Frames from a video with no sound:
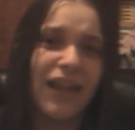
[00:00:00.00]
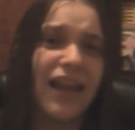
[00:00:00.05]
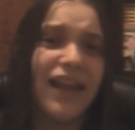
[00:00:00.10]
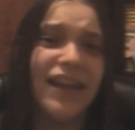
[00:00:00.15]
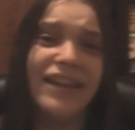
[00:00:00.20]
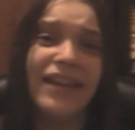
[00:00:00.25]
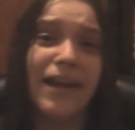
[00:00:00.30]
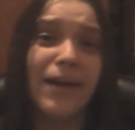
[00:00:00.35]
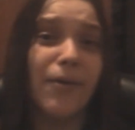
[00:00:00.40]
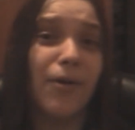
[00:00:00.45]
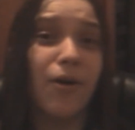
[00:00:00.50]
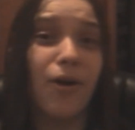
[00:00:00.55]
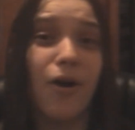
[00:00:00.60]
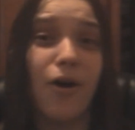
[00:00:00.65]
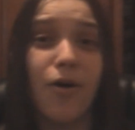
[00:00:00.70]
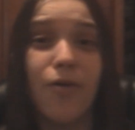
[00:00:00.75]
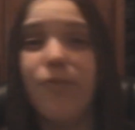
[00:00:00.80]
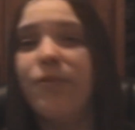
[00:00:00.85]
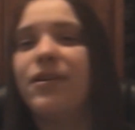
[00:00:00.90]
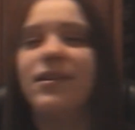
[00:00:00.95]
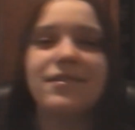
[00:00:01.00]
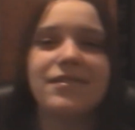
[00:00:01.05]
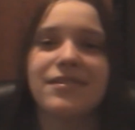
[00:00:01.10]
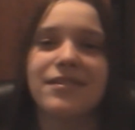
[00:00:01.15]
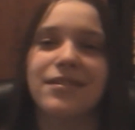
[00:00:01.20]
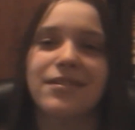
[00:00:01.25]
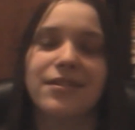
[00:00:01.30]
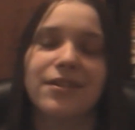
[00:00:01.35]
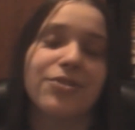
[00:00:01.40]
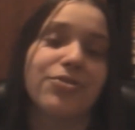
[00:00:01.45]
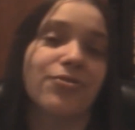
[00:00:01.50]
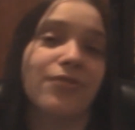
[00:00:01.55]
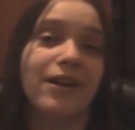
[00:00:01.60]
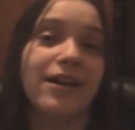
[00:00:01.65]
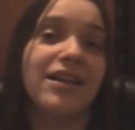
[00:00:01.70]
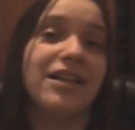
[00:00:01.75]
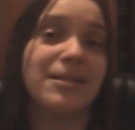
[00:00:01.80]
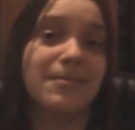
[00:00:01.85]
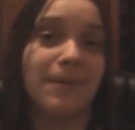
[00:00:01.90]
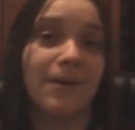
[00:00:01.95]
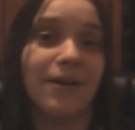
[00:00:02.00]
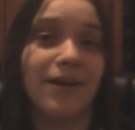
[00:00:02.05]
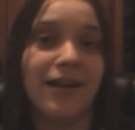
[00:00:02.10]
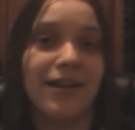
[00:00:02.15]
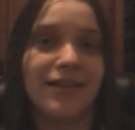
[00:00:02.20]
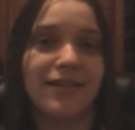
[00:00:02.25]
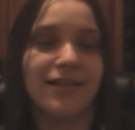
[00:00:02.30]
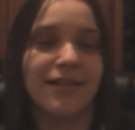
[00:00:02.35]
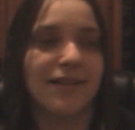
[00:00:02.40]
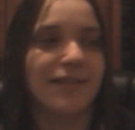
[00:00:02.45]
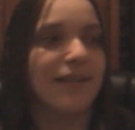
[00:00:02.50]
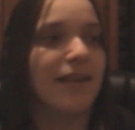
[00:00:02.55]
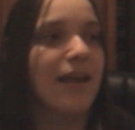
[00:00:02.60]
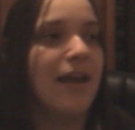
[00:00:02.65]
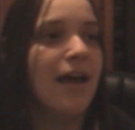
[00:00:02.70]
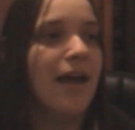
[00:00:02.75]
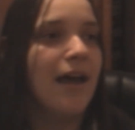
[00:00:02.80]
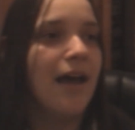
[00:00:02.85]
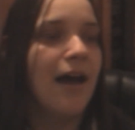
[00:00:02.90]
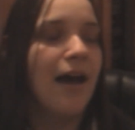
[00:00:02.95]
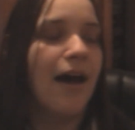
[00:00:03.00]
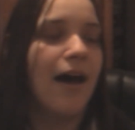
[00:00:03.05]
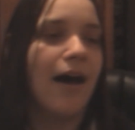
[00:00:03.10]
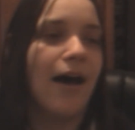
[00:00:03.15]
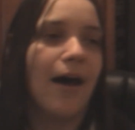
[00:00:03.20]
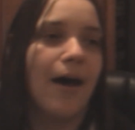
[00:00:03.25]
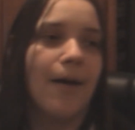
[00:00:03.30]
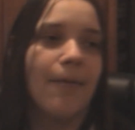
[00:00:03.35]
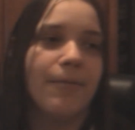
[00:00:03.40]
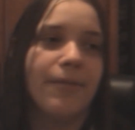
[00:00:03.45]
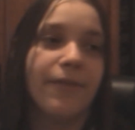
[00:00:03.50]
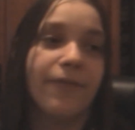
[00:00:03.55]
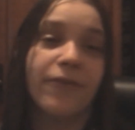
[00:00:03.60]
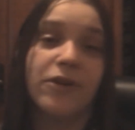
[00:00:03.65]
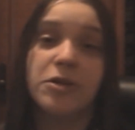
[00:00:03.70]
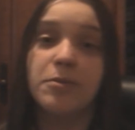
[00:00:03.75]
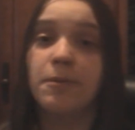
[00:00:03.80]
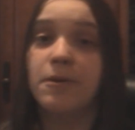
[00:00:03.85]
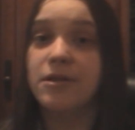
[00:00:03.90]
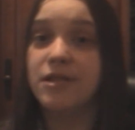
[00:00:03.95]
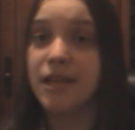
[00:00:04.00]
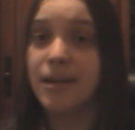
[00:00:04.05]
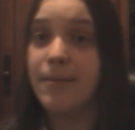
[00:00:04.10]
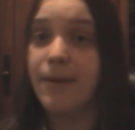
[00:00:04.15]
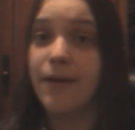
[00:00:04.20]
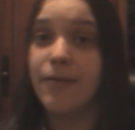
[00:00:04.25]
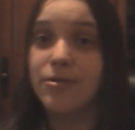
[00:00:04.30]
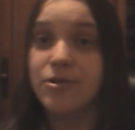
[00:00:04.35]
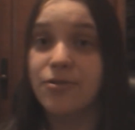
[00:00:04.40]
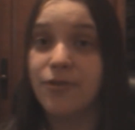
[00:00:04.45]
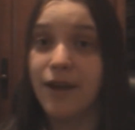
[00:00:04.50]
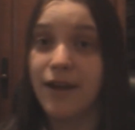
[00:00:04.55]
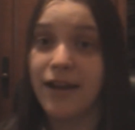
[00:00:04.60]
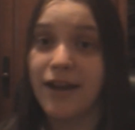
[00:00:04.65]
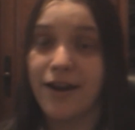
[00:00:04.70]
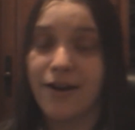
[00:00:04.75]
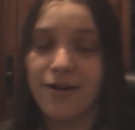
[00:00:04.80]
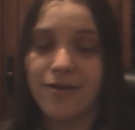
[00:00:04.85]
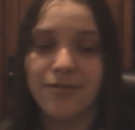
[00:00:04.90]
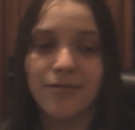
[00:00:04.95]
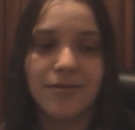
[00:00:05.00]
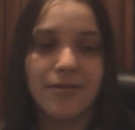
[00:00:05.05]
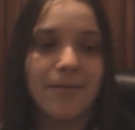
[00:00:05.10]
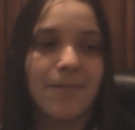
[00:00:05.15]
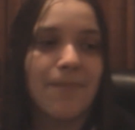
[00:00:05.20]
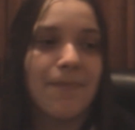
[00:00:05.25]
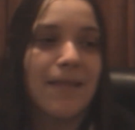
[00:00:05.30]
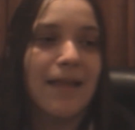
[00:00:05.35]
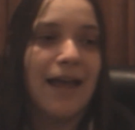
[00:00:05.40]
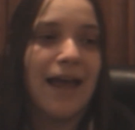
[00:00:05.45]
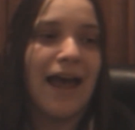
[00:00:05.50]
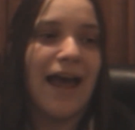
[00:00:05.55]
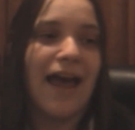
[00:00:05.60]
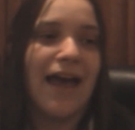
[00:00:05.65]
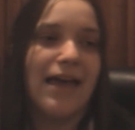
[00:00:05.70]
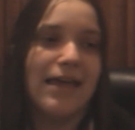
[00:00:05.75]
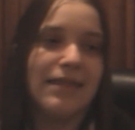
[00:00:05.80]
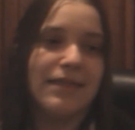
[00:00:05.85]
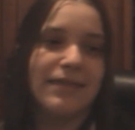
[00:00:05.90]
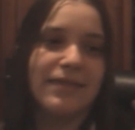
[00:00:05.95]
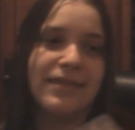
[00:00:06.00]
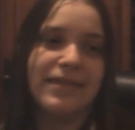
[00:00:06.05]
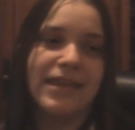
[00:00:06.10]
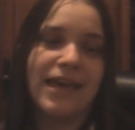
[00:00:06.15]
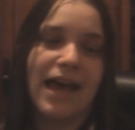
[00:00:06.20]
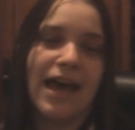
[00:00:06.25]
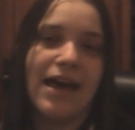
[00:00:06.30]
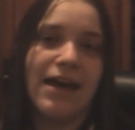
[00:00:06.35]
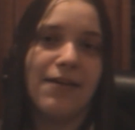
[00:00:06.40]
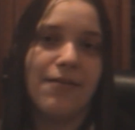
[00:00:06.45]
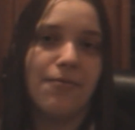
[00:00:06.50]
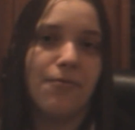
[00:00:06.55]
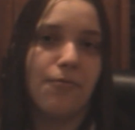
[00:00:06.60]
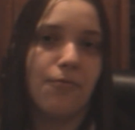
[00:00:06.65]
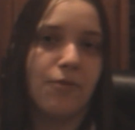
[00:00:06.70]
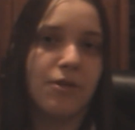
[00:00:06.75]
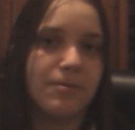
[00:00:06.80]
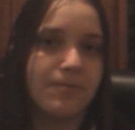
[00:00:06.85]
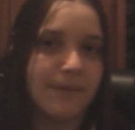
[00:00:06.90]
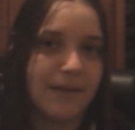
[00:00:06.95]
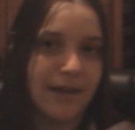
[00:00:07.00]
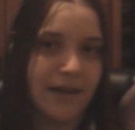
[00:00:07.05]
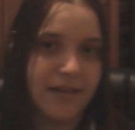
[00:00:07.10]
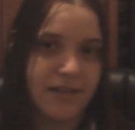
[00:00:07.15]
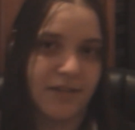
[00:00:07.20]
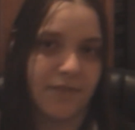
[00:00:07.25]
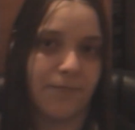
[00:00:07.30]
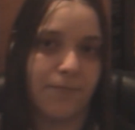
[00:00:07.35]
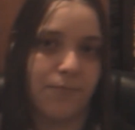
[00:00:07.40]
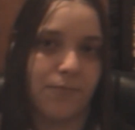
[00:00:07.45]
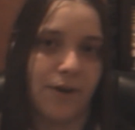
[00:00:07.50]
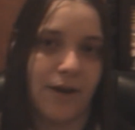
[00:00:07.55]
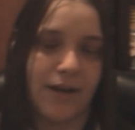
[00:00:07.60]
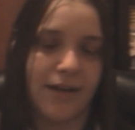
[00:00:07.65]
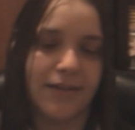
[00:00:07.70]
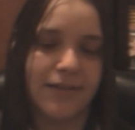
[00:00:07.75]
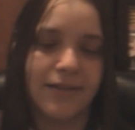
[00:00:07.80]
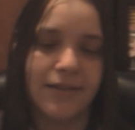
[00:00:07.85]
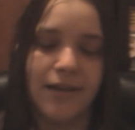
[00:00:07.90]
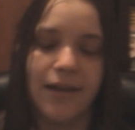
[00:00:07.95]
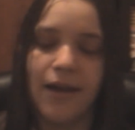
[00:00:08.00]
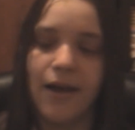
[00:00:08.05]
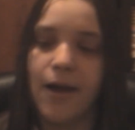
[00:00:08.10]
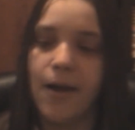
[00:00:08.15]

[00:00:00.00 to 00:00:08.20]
And they were always such great experiences. The first person I met was Greg Ayers, and that was because of Britt.